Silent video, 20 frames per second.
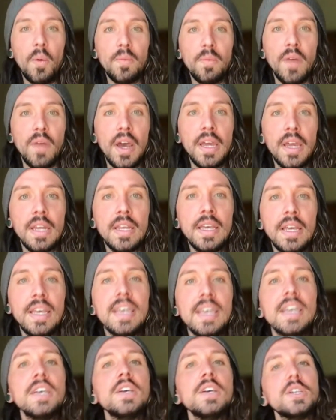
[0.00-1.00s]
right?
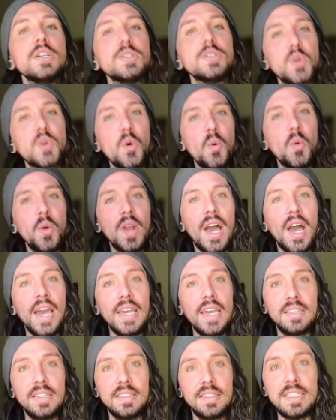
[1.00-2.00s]
And so when
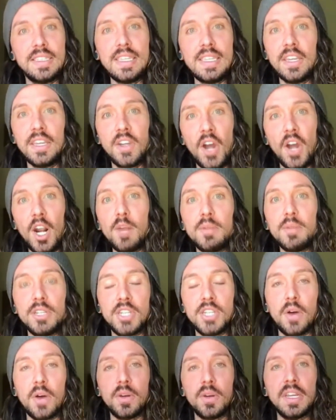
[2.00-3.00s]
I see the garbage
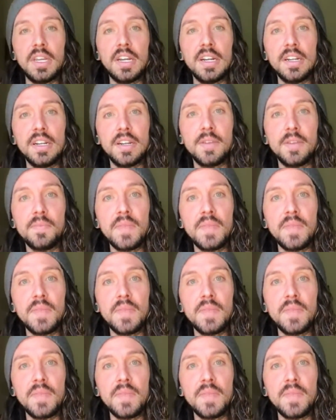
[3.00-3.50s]
out here,